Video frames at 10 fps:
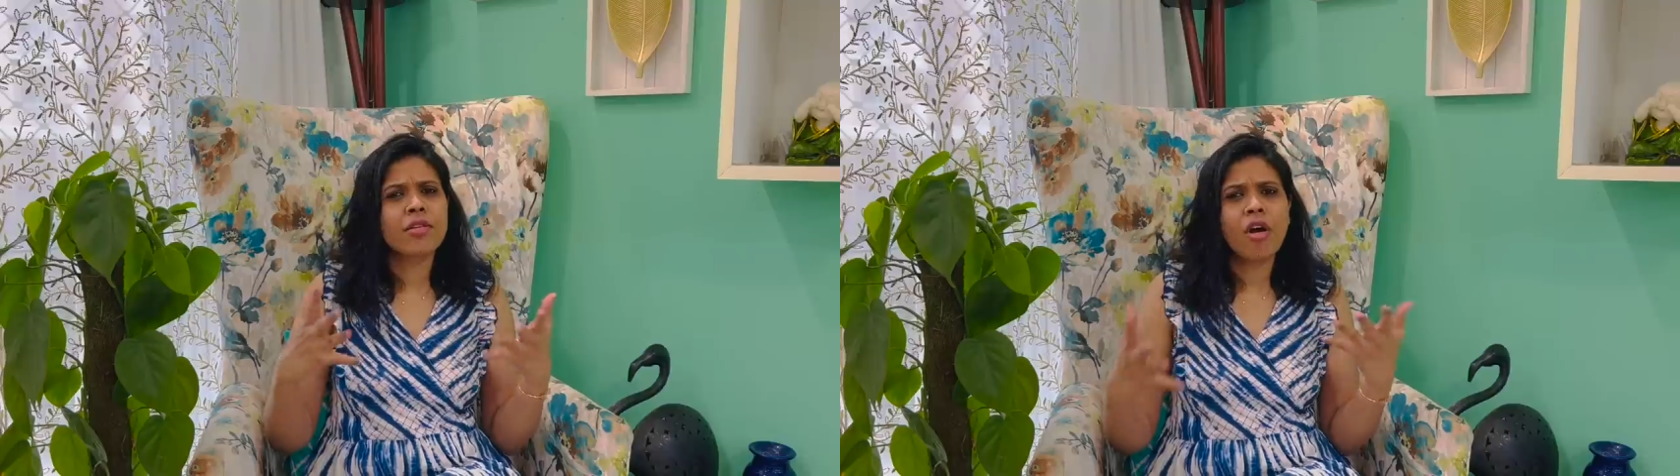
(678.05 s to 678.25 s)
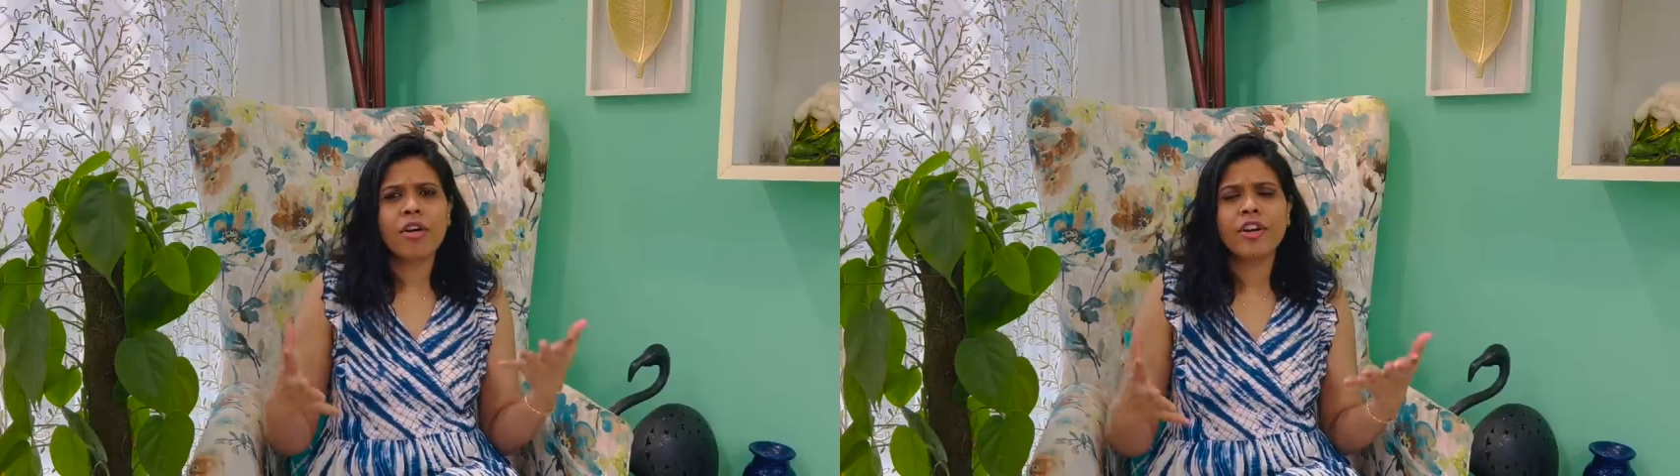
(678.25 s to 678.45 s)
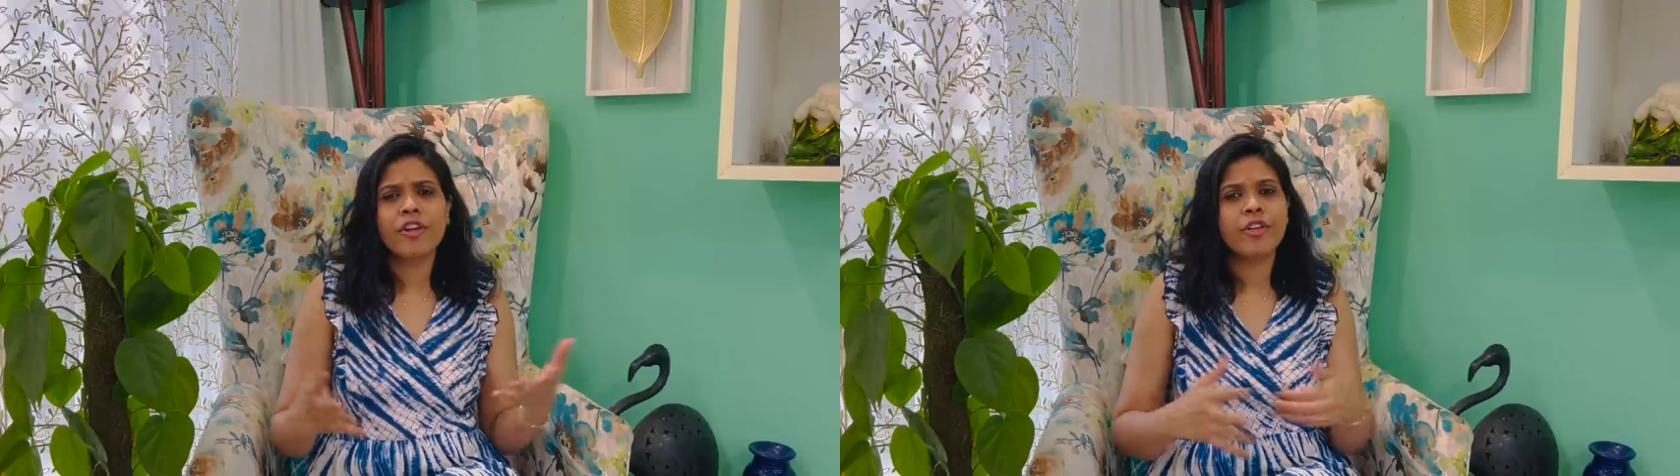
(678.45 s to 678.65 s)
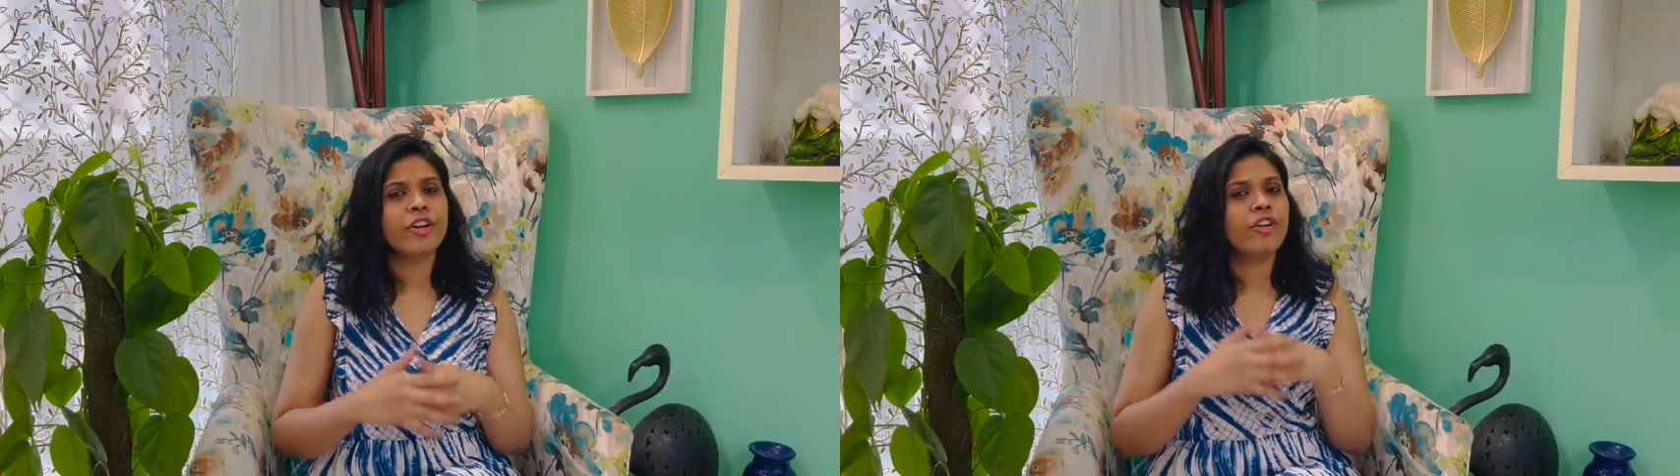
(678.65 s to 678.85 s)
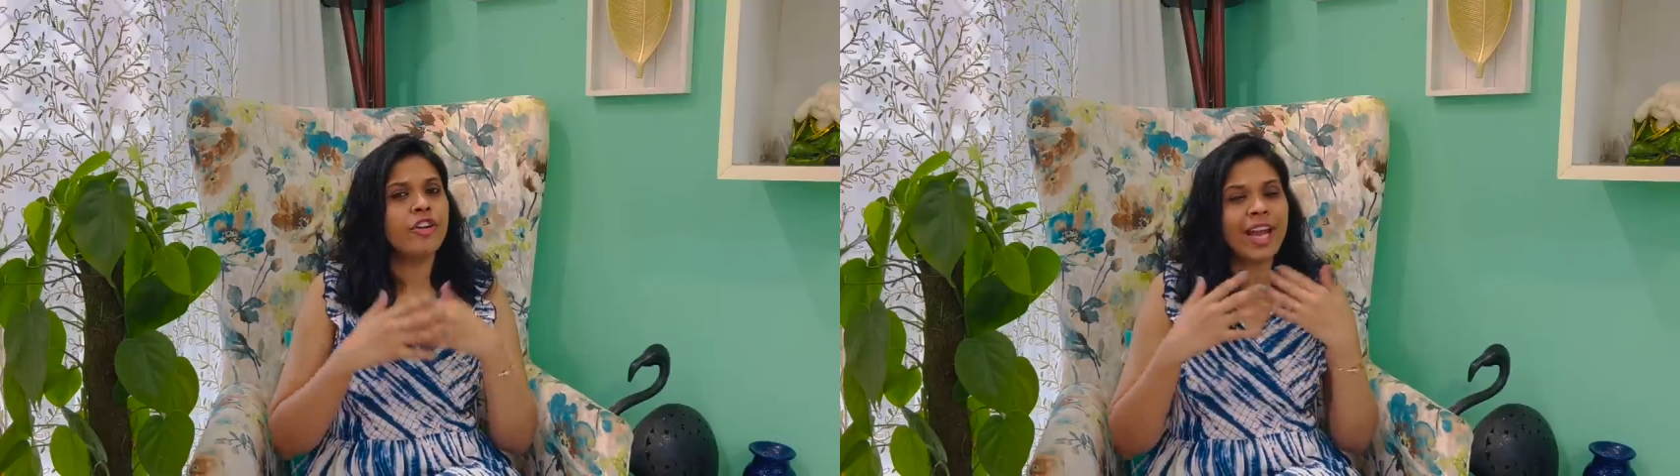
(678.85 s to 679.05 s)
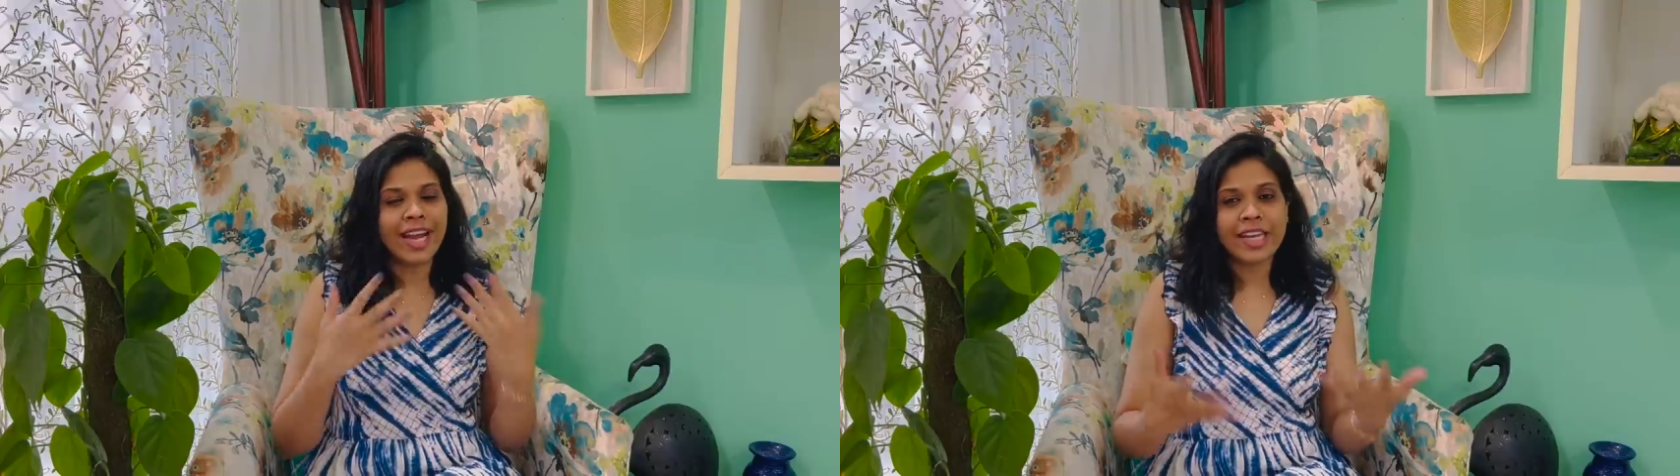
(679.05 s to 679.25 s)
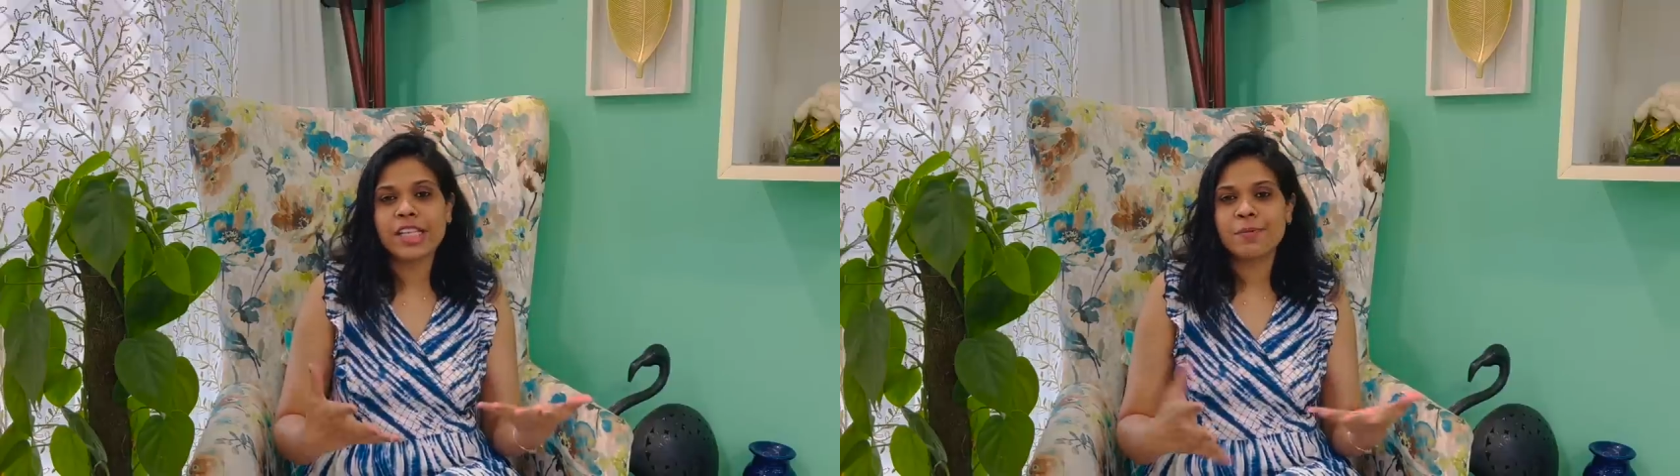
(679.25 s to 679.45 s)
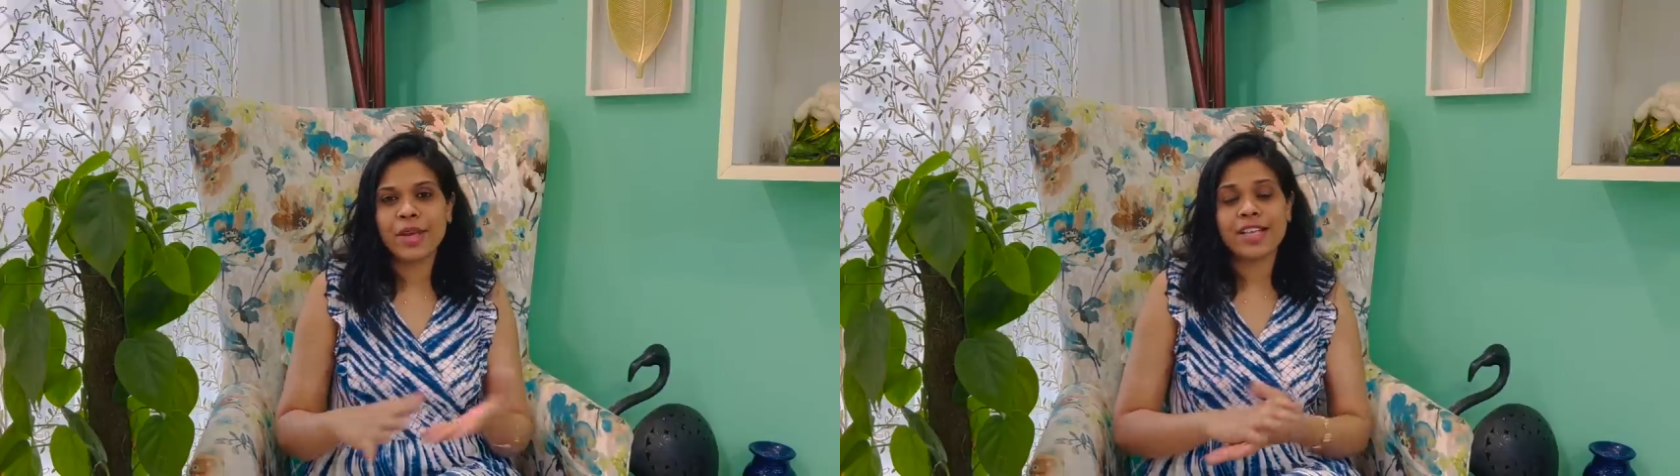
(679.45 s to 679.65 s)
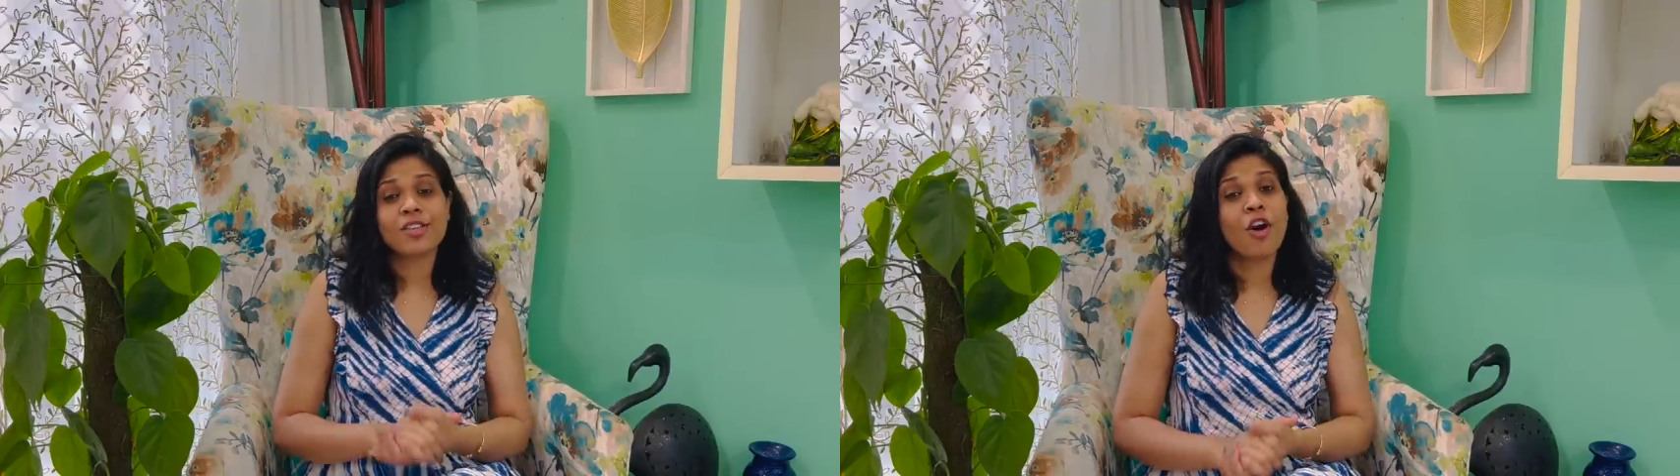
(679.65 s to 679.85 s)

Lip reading: crockery unit or your dining space